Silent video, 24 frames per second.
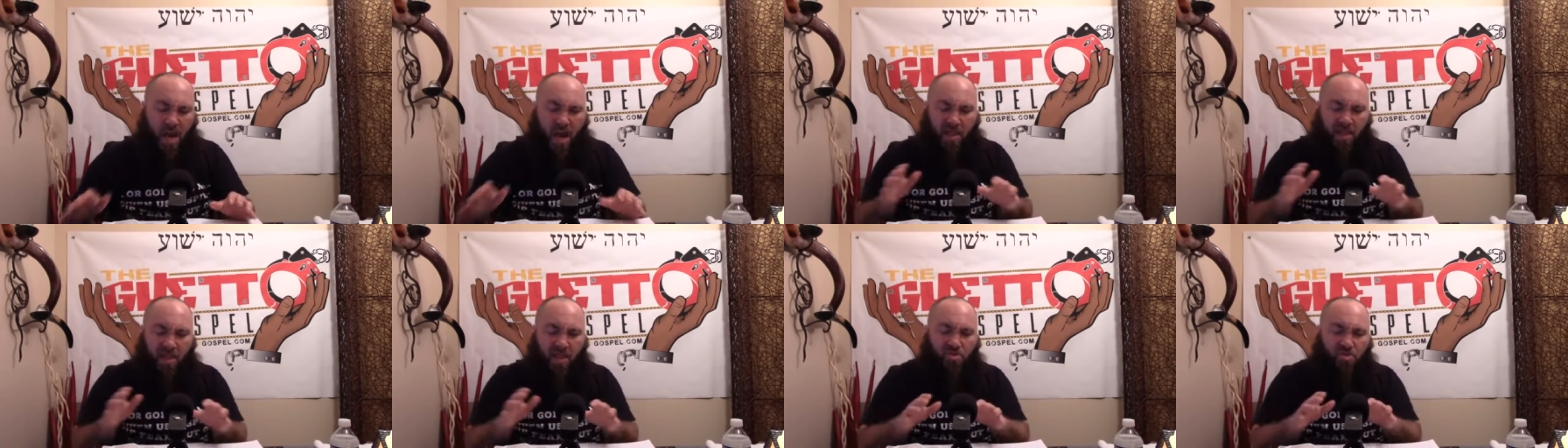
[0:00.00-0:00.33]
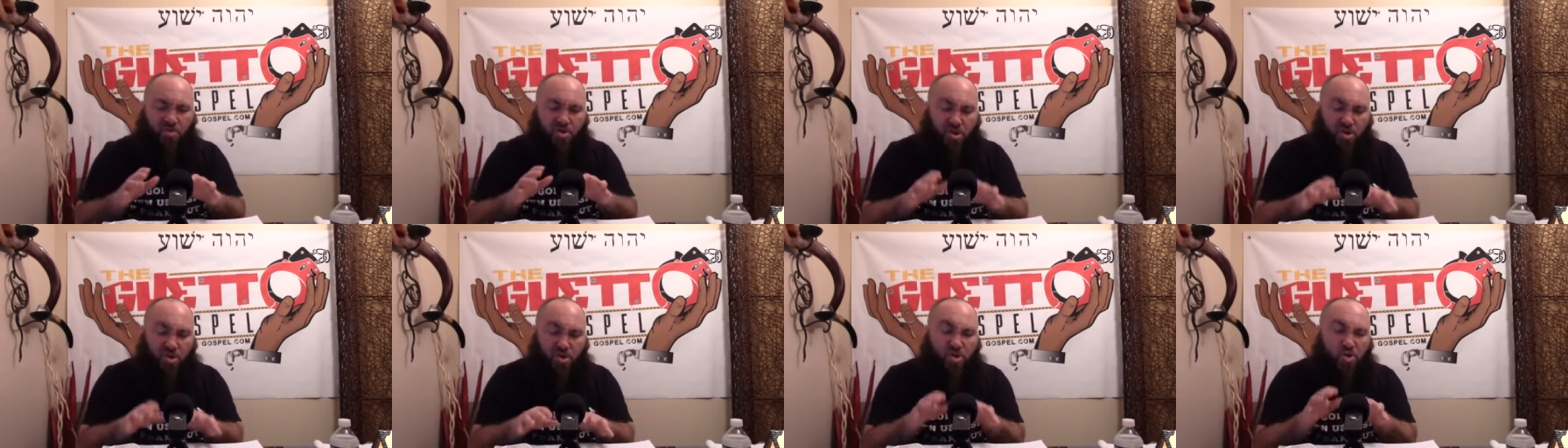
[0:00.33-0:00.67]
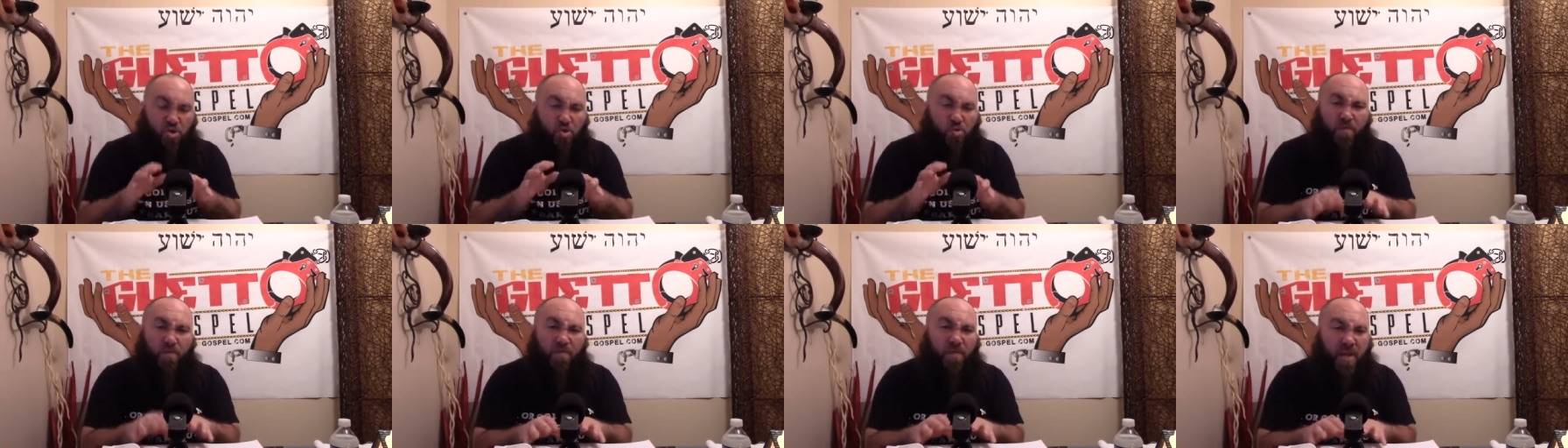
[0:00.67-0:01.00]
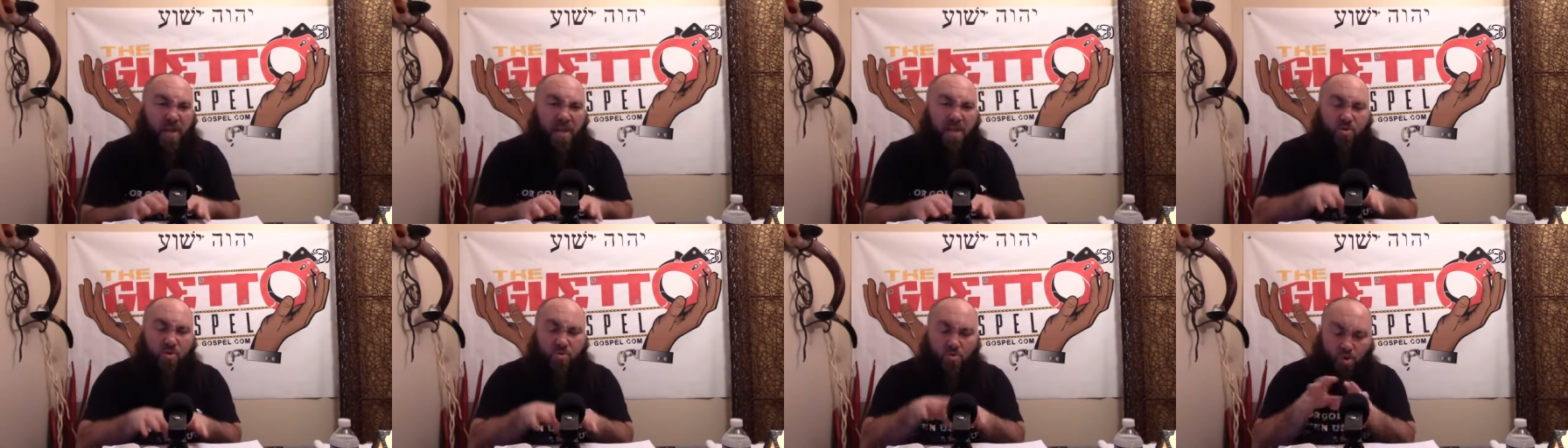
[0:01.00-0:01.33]
And they'll just do
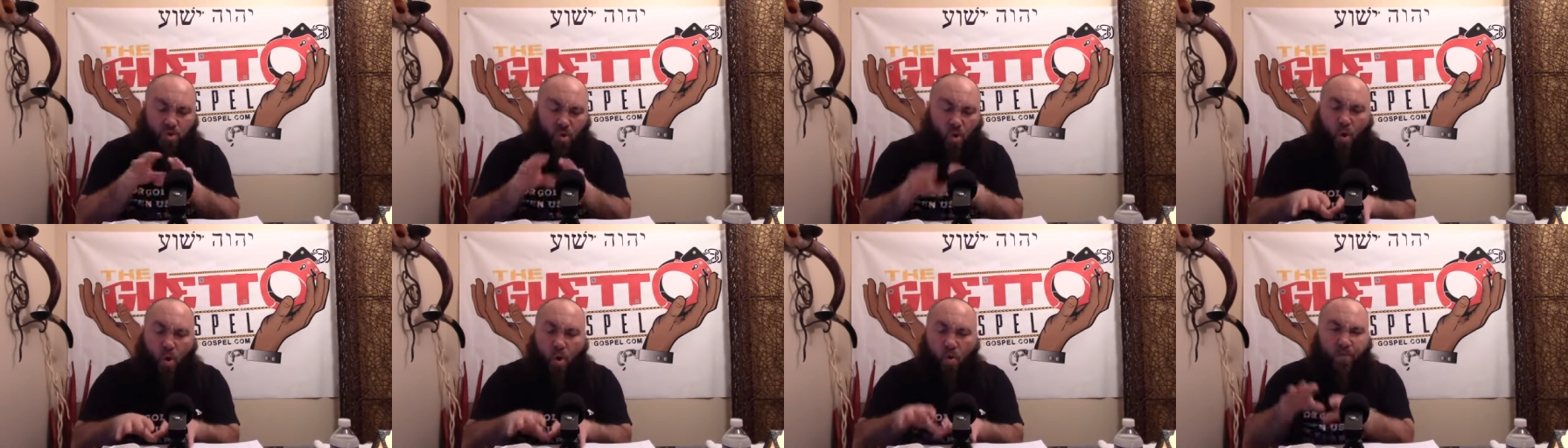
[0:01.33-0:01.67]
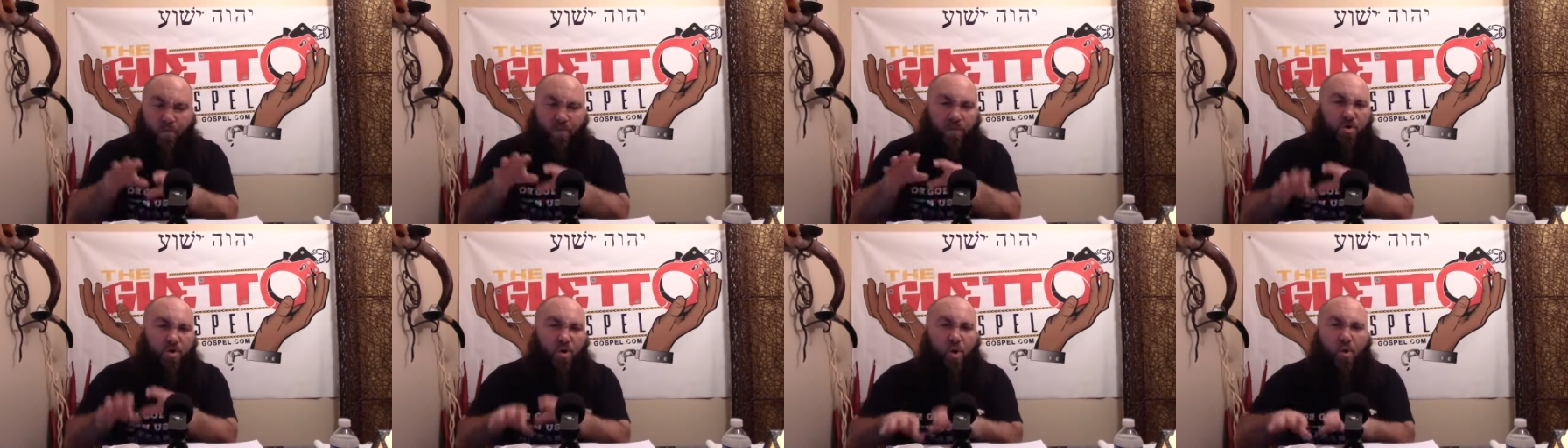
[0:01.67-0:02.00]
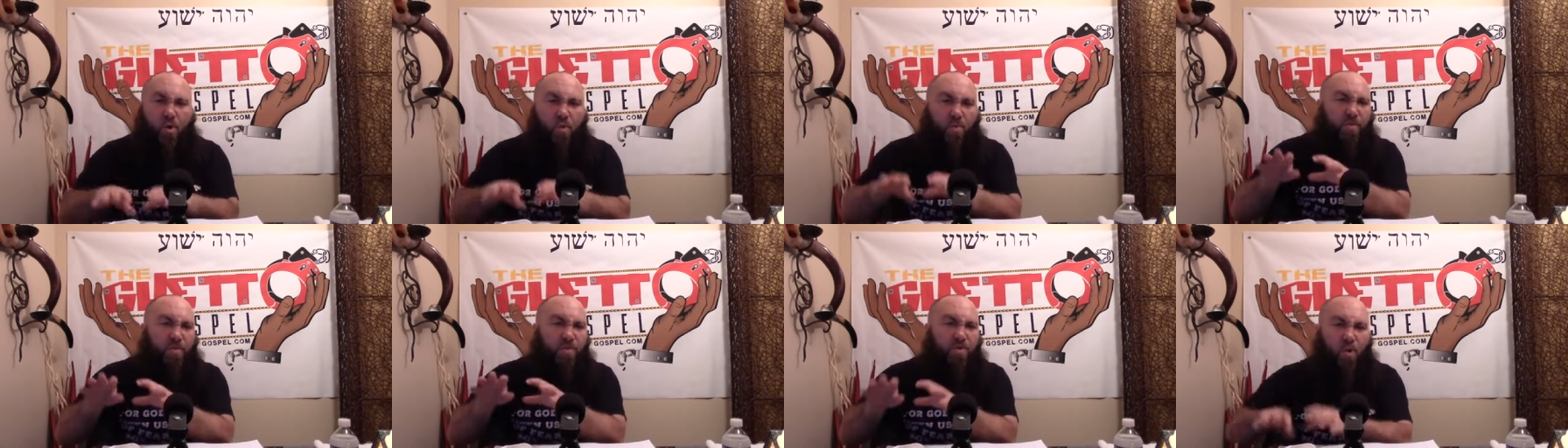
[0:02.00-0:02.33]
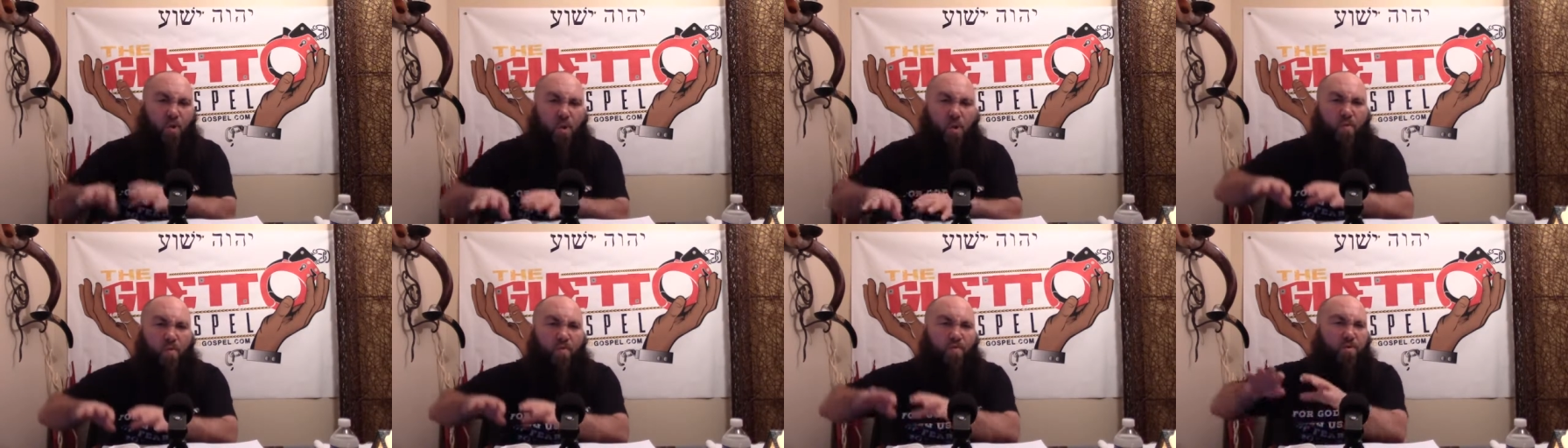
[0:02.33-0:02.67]
videos over and over and
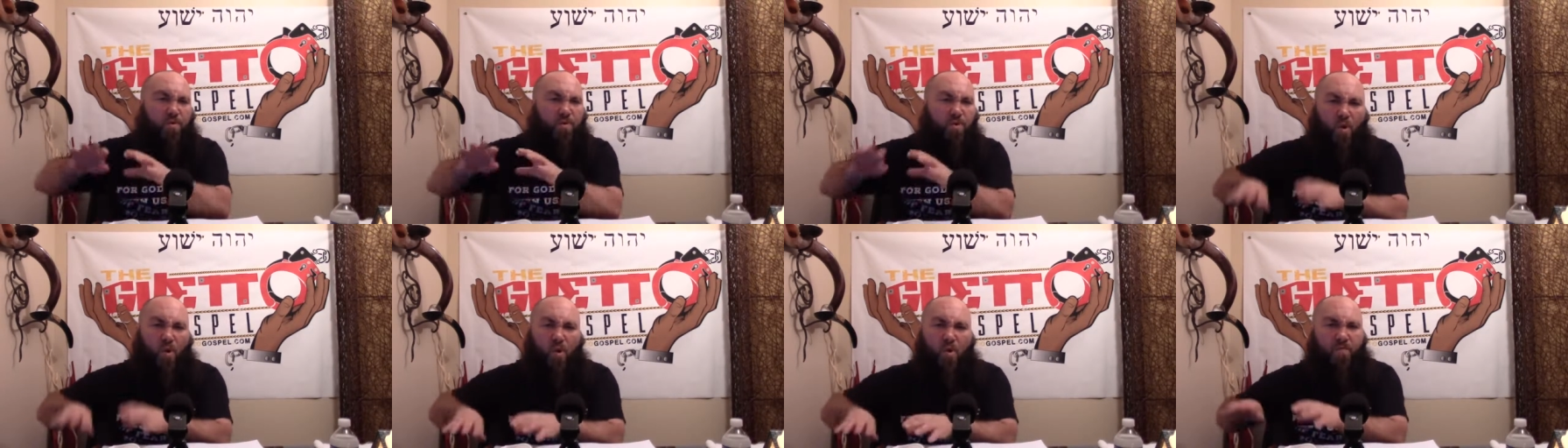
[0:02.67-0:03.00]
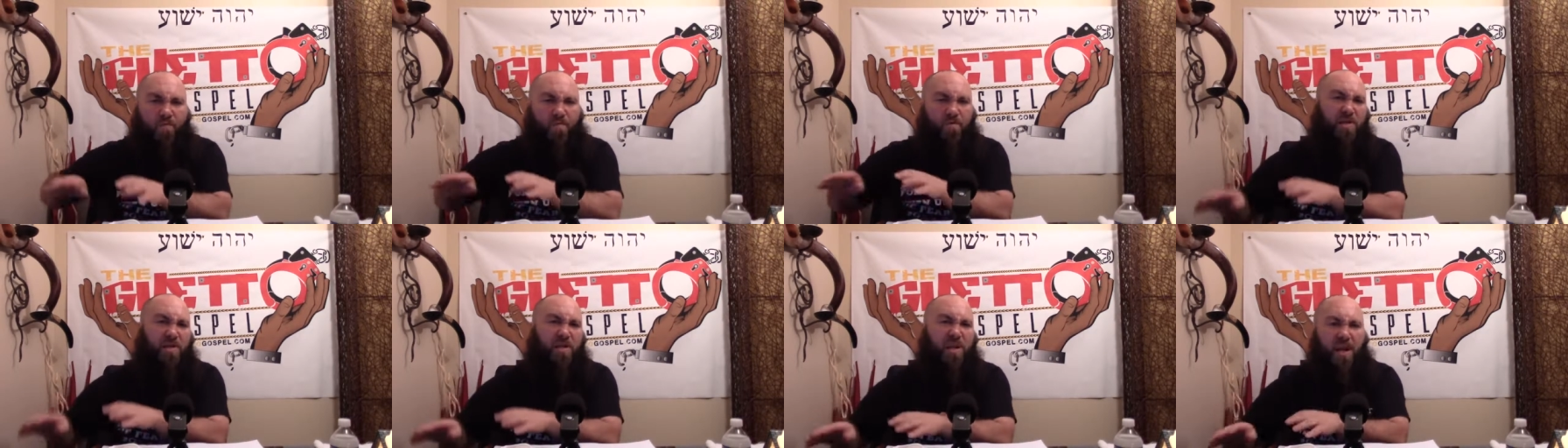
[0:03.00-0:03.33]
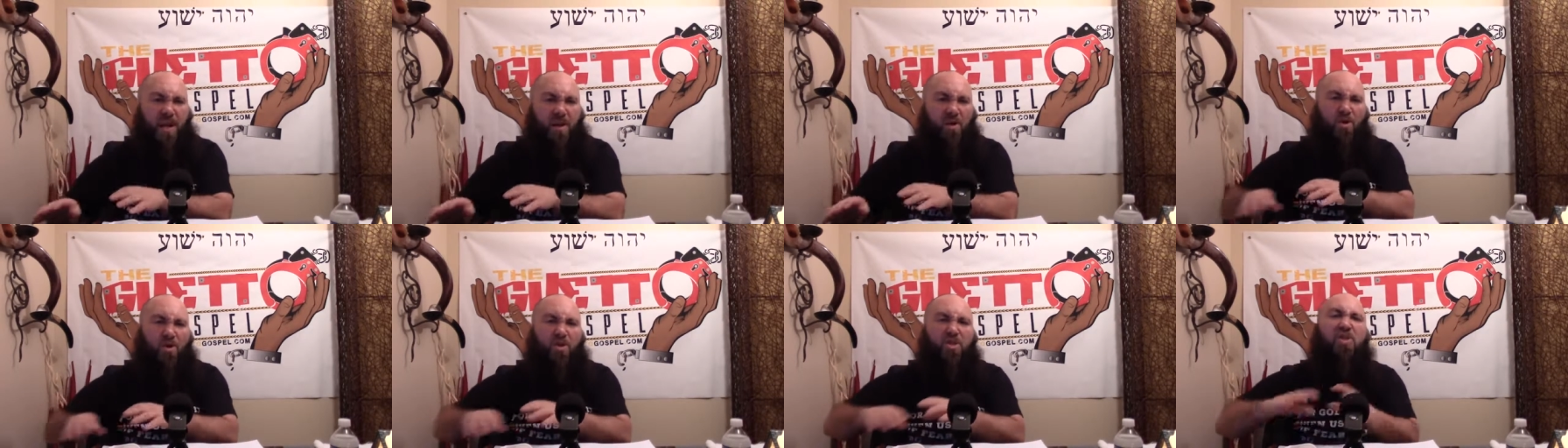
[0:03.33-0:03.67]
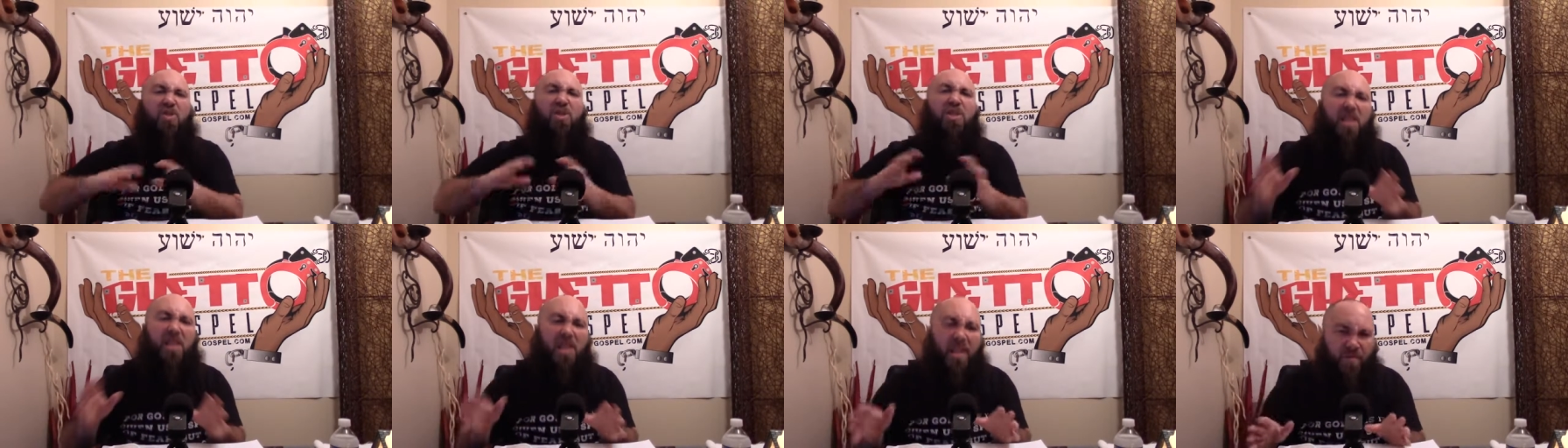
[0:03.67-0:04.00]
over and over again on
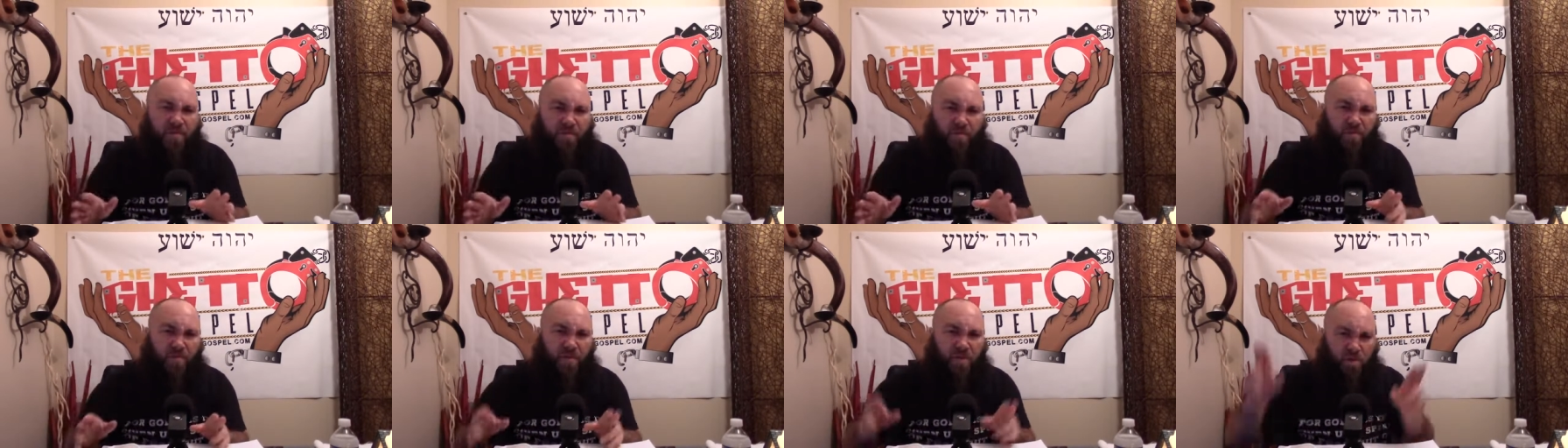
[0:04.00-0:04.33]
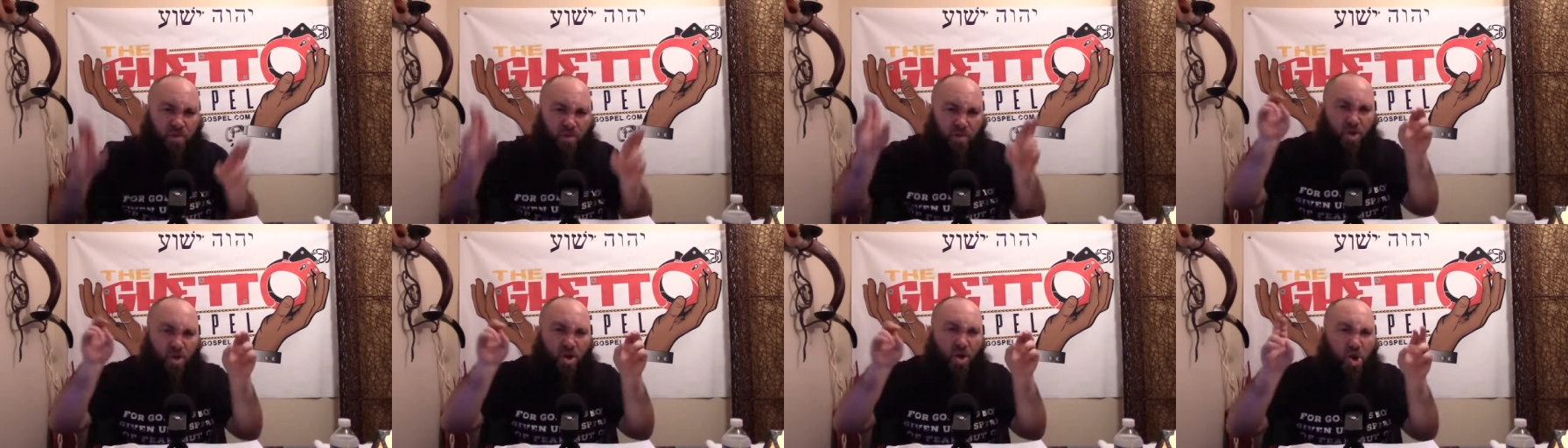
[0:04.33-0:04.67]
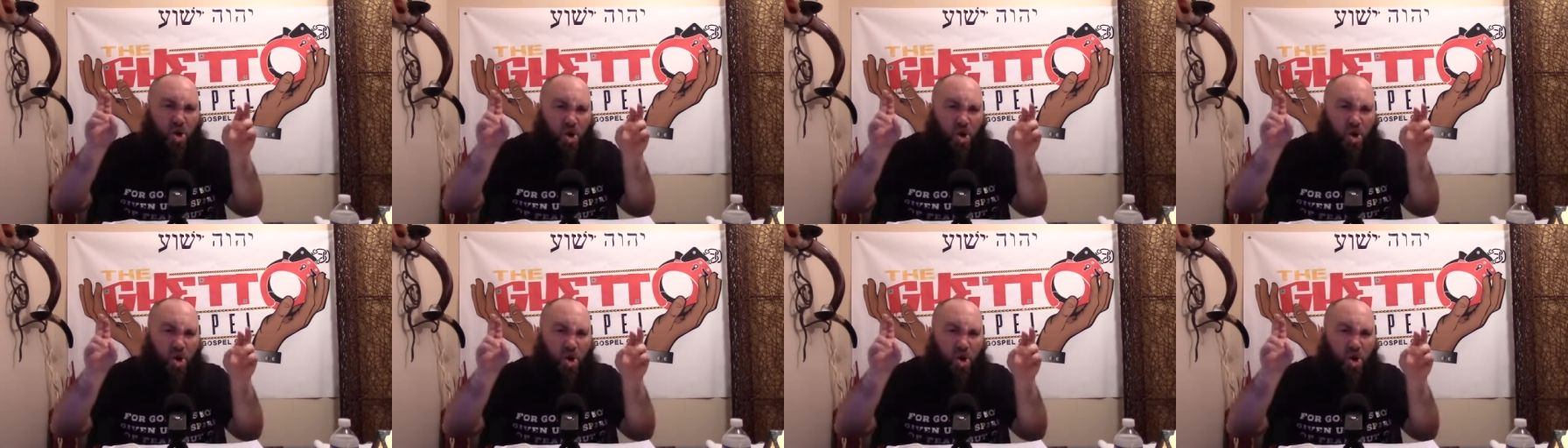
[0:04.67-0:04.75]
deliverance.